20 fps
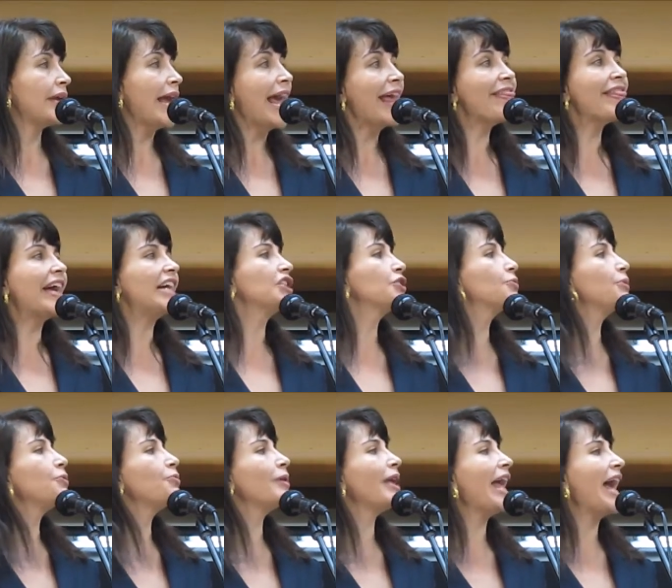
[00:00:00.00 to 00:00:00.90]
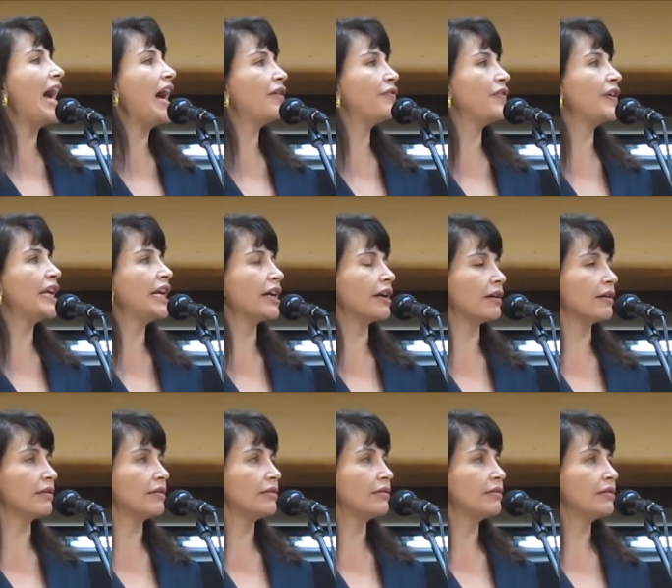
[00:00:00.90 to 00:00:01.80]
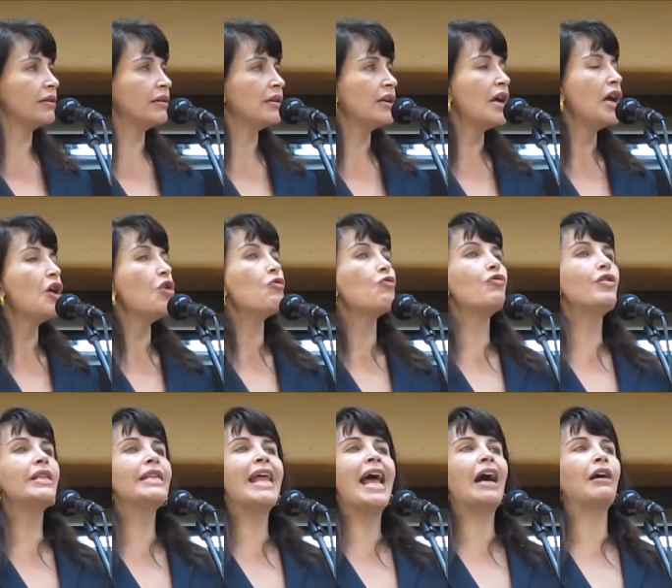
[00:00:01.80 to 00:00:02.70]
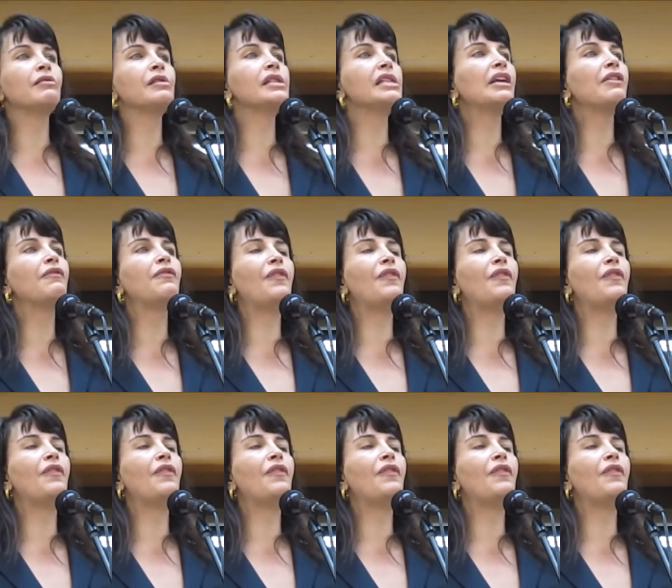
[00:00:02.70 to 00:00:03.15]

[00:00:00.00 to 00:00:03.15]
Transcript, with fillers: And that's what we have here. Renouncing